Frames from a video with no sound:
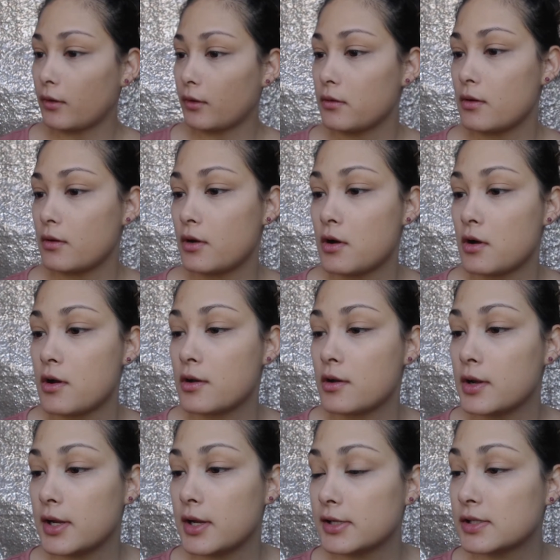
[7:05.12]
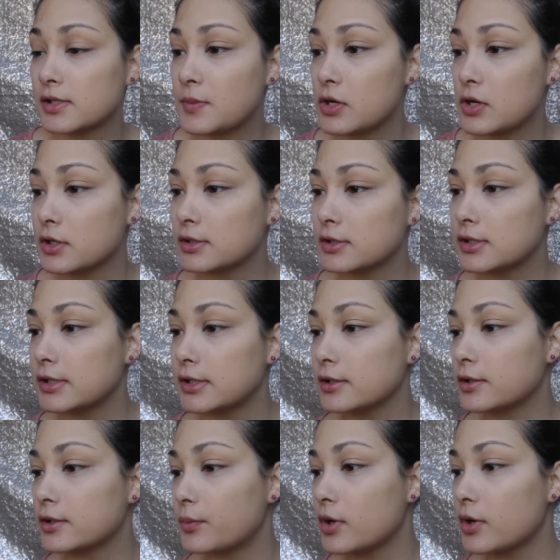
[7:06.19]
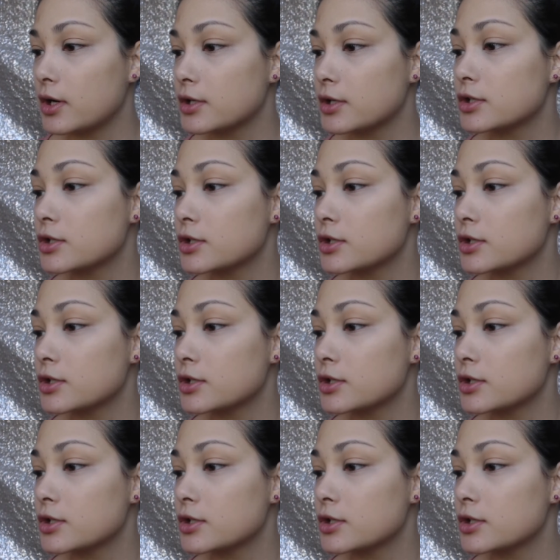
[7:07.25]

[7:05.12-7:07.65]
on a small concealer brush.